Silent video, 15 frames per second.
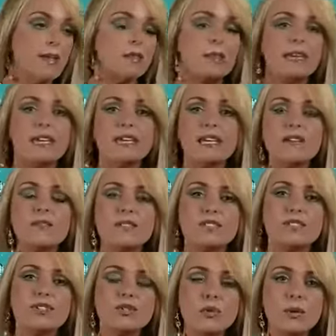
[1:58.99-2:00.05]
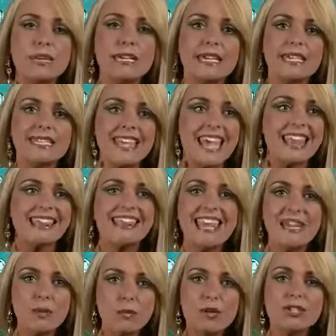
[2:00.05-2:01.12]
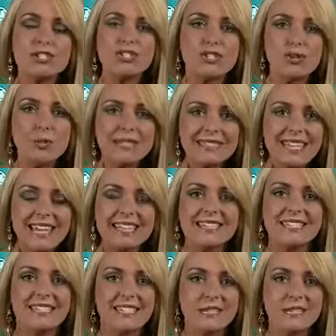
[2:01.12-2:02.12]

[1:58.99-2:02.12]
The beginning of the story is they worked to elect an